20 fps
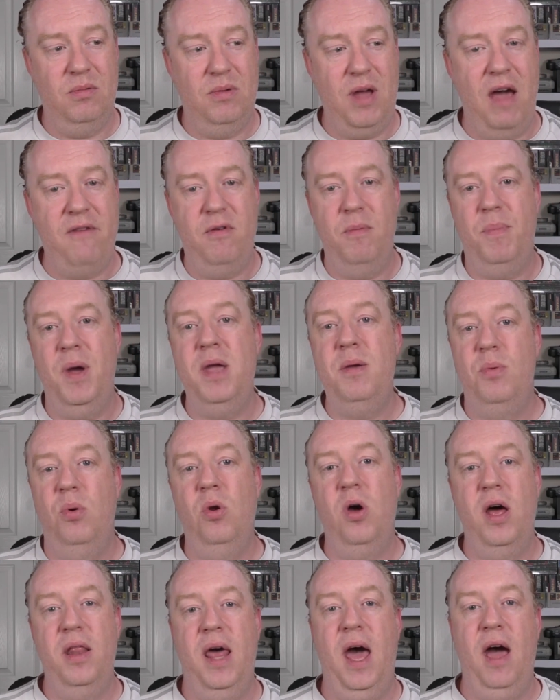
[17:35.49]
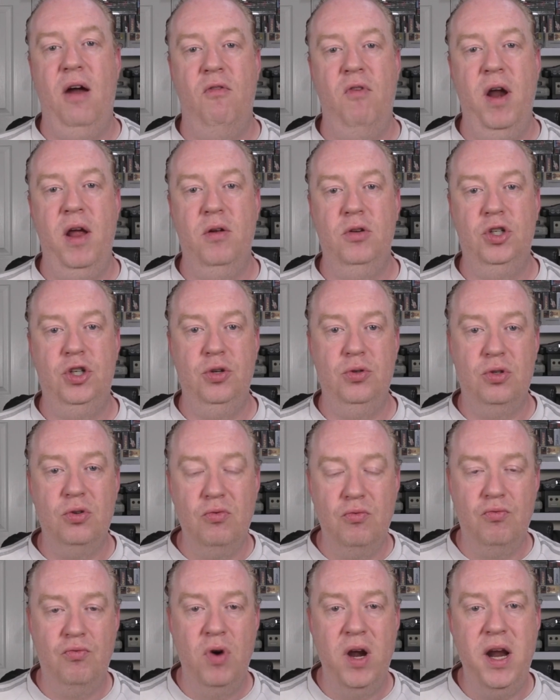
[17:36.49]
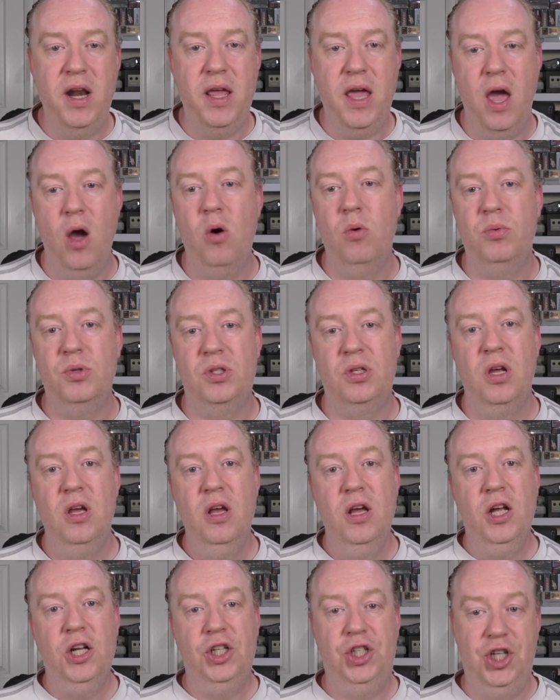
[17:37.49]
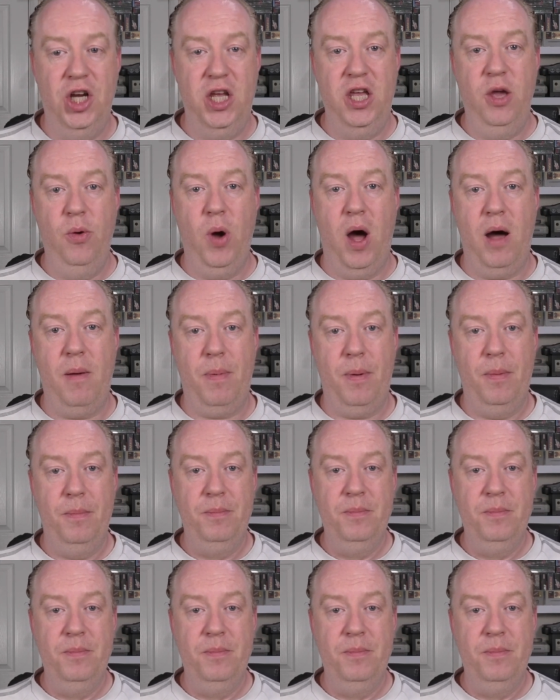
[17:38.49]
having people like that around you sort of really helps G you up.